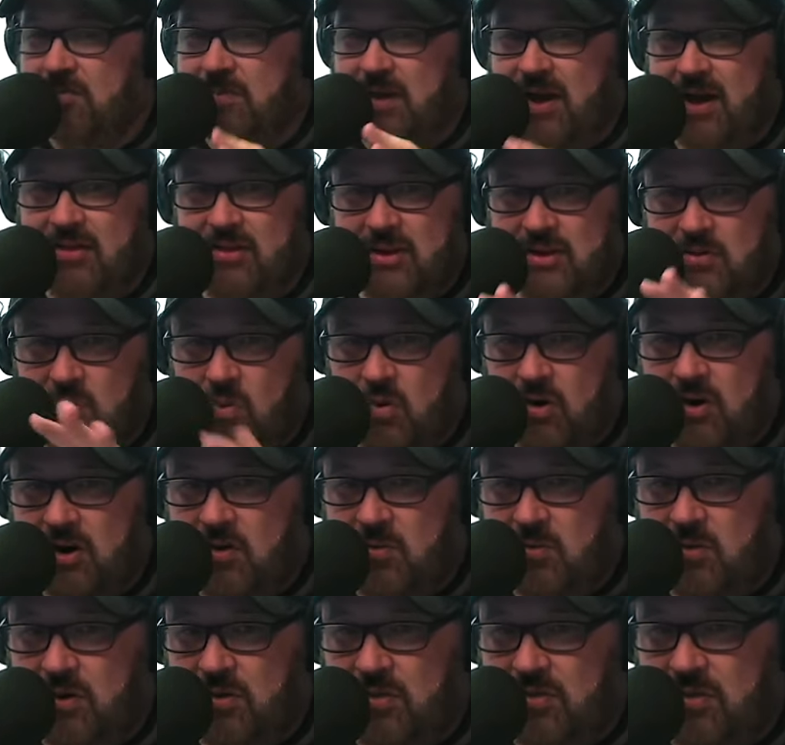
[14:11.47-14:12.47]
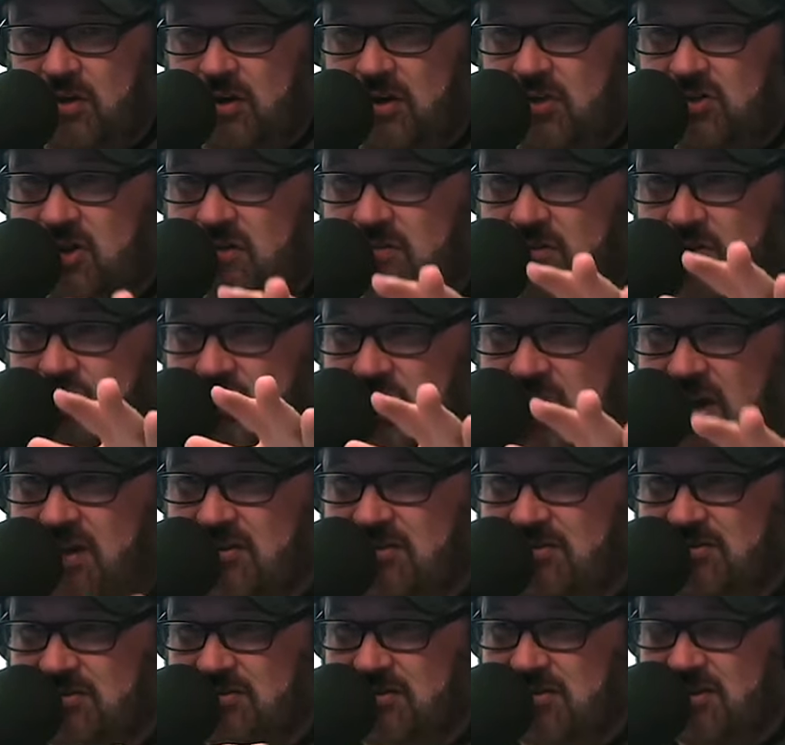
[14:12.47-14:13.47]
about like working with Chevy
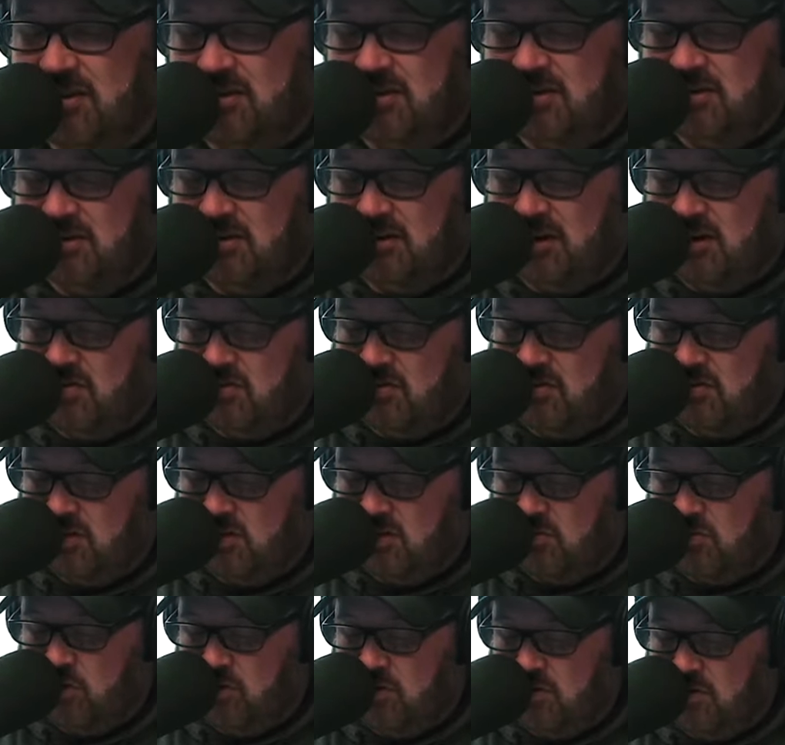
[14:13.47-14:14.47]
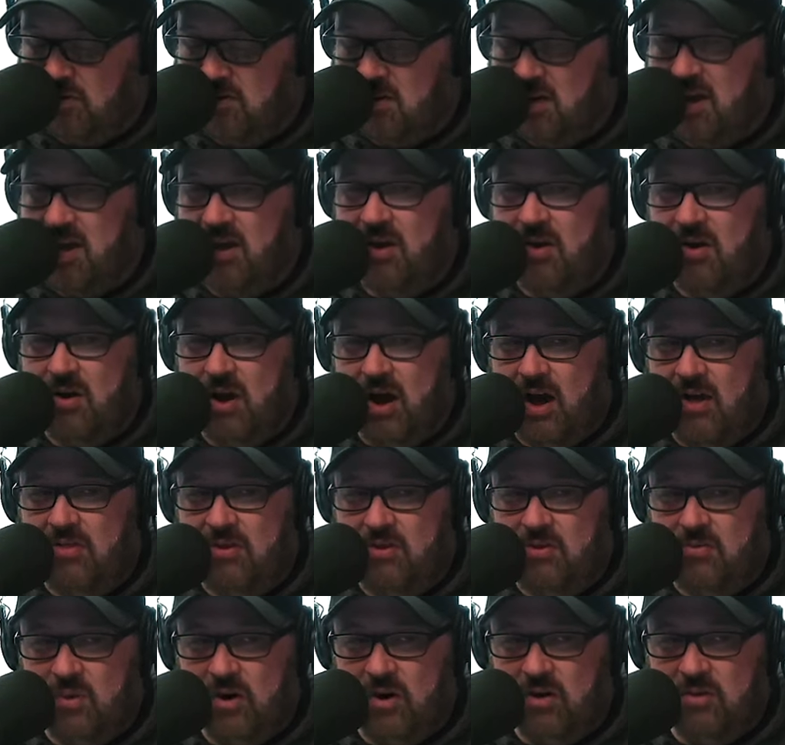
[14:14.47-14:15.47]
Chase in these other movies. I
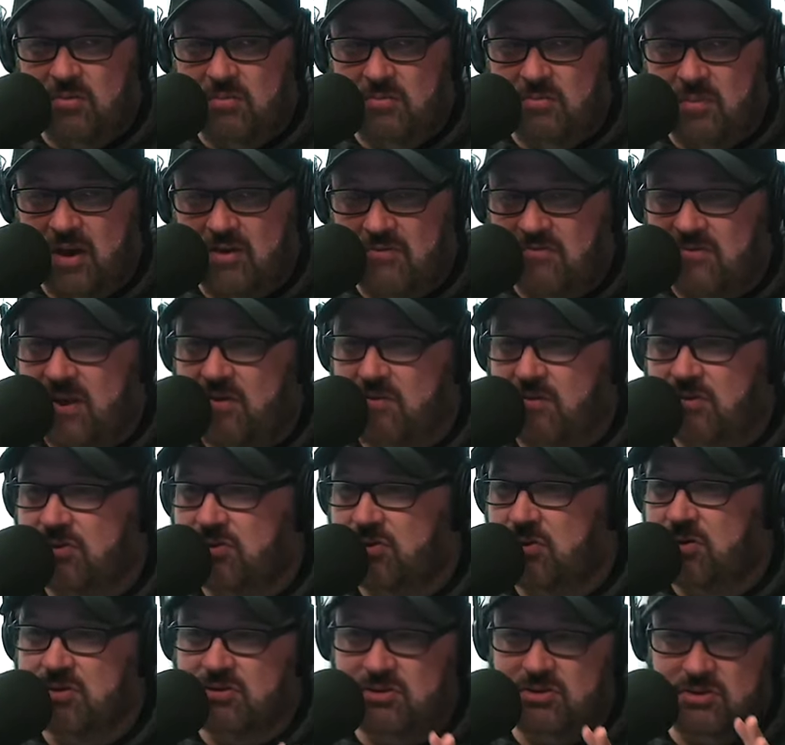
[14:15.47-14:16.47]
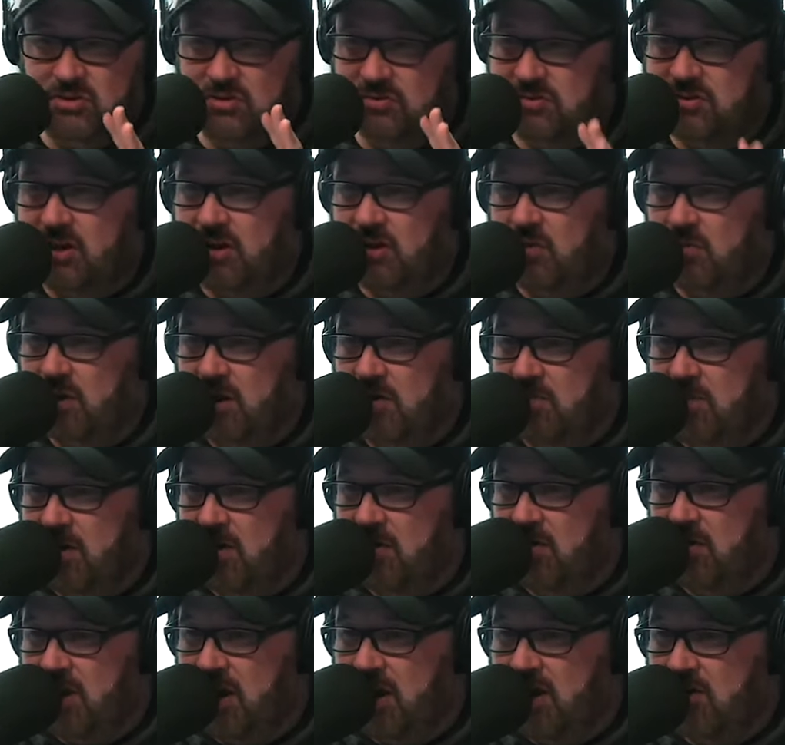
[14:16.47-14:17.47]
think one of my favorite stories, and you'll tell it way
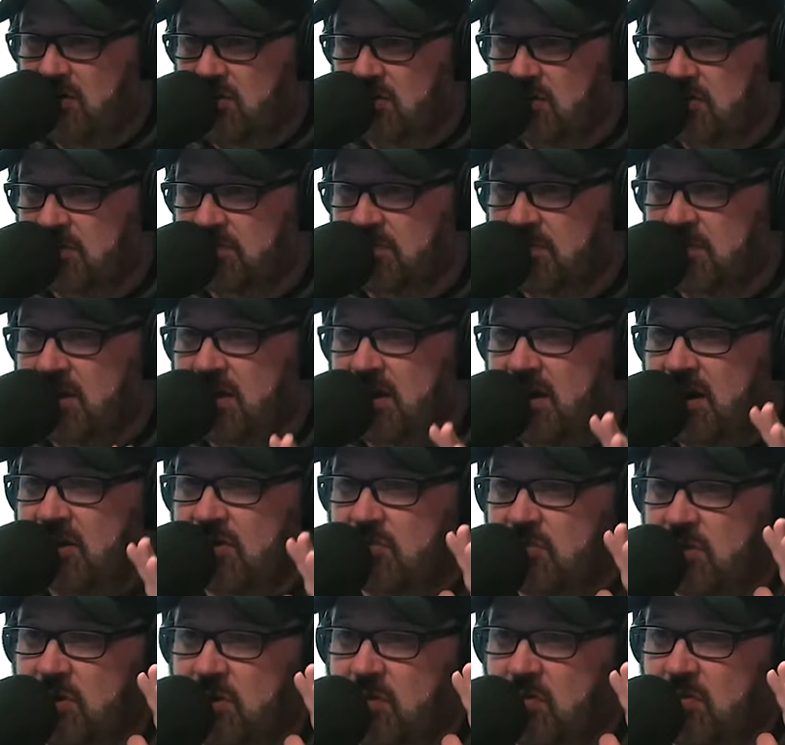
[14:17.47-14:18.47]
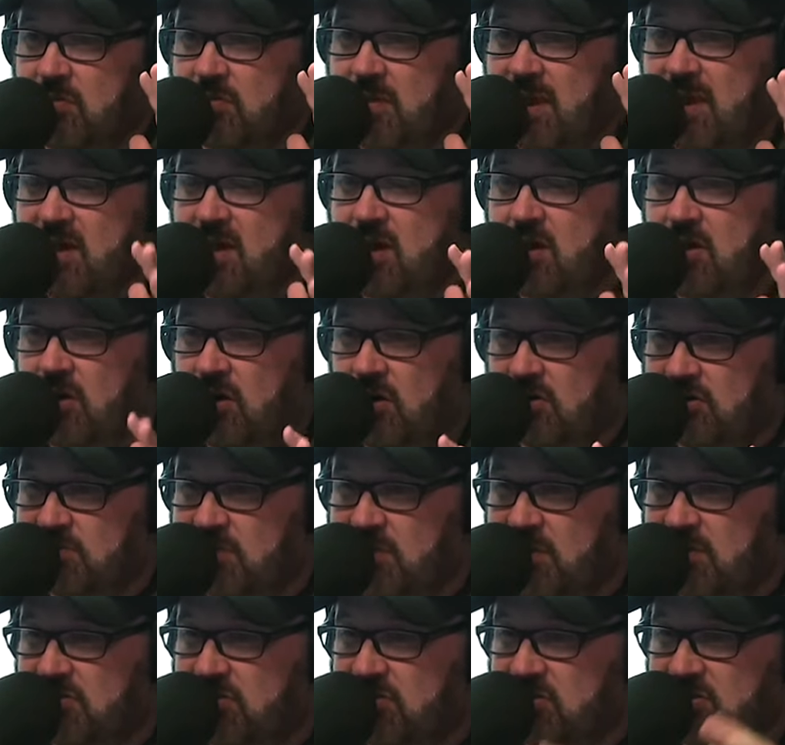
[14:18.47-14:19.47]
better than I do, is when you were making
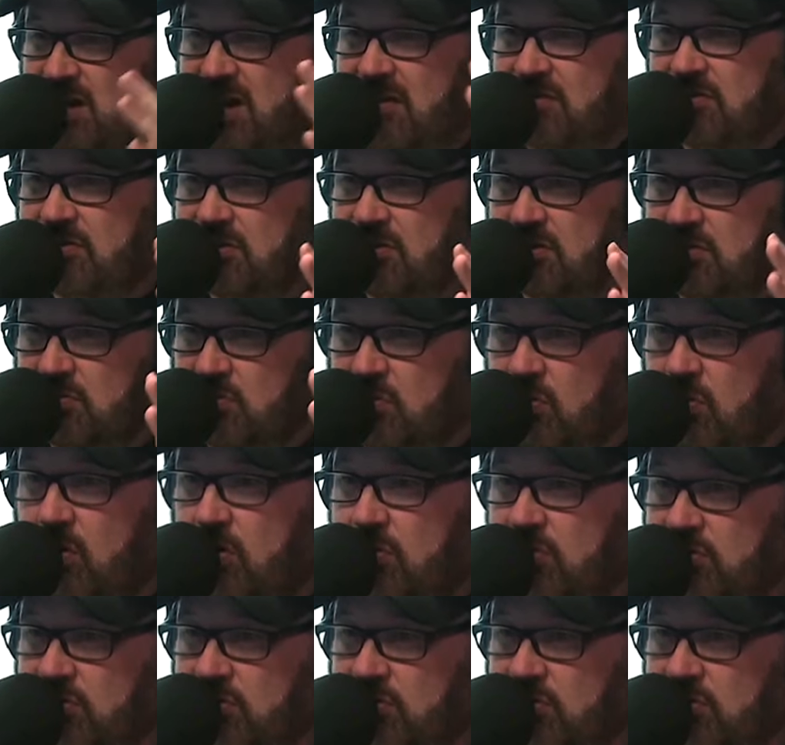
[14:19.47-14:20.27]
Ghostbusters. Obviously, the role